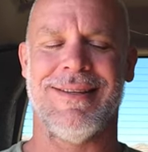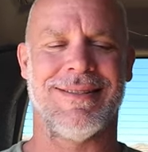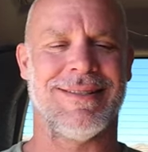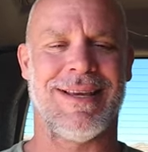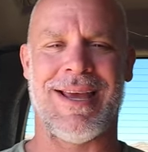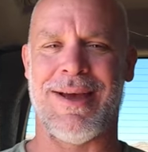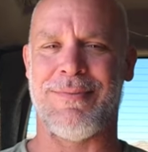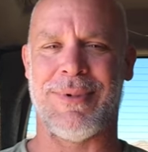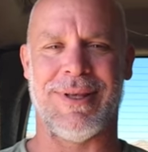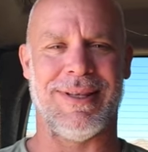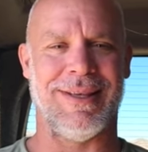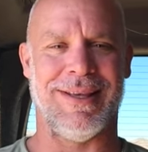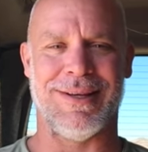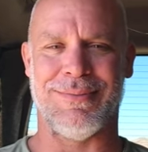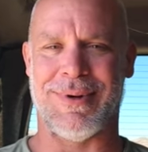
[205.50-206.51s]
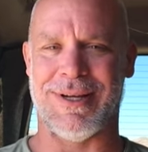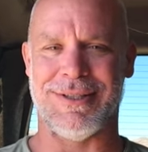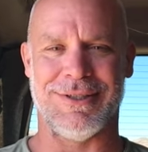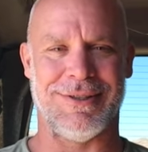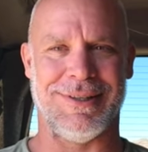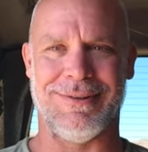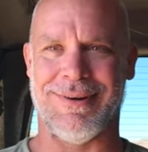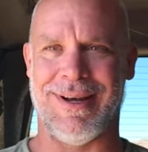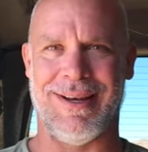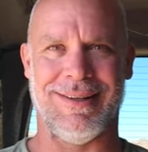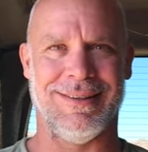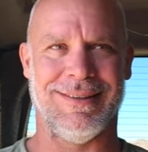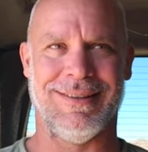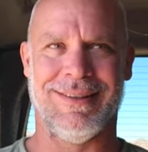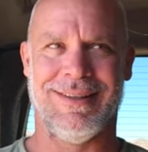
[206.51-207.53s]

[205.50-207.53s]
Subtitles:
this can't be the end of my journey, right?